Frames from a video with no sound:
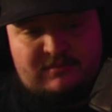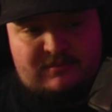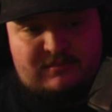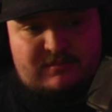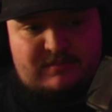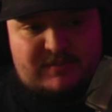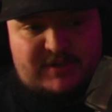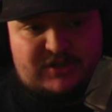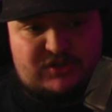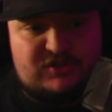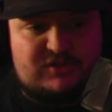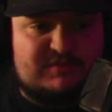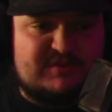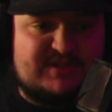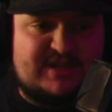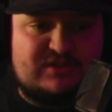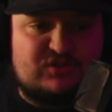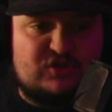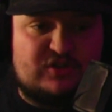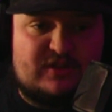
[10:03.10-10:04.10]
Because she was
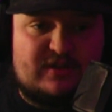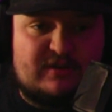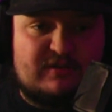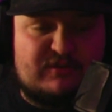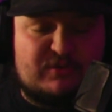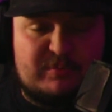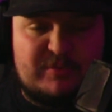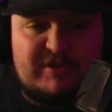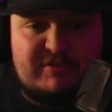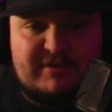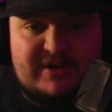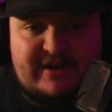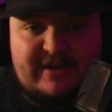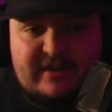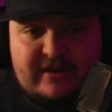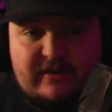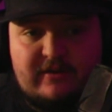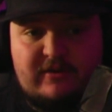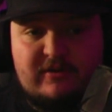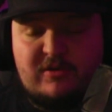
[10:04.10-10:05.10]
actually there for me when I
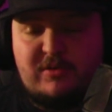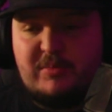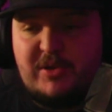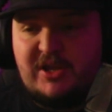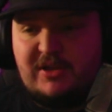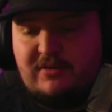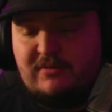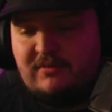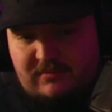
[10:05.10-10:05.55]
needed her to be.